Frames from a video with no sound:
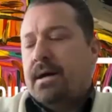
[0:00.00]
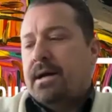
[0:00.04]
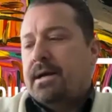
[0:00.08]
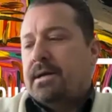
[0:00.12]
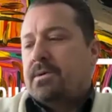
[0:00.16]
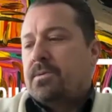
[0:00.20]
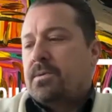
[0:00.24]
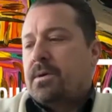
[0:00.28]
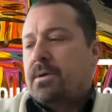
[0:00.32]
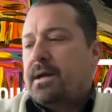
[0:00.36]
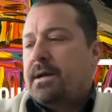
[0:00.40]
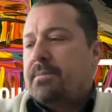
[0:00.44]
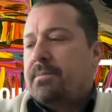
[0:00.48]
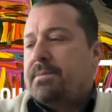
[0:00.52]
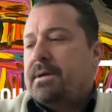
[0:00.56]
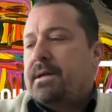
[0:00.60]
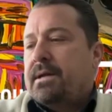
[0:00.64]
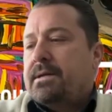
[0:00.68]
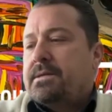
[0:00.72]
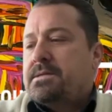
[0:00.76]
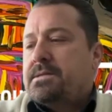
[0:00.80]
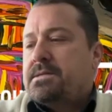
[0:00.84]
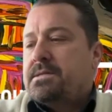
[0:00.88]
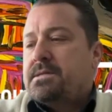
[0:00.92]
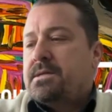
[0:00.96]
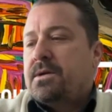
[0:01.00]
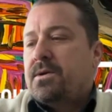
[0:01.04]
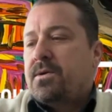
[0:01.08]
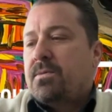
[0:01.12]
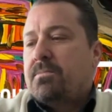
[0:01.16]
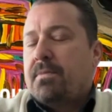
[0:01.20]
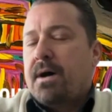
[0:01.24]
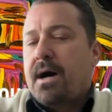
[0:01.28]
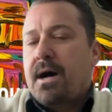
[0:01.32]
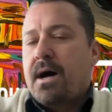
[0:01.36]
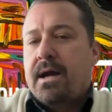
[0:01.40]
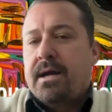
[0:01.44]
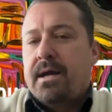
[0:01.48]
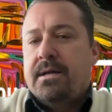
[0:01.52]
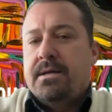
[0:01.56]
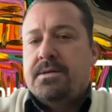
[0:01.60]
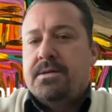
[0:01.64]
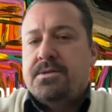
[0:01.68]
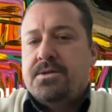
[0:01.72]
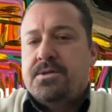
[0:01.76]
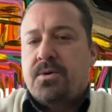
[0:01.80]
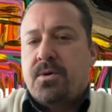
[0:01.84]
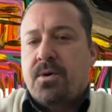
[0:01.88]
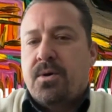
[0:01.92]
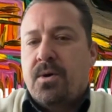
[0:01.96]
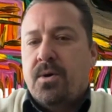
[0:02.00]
I agree. I mean, it's your mind is your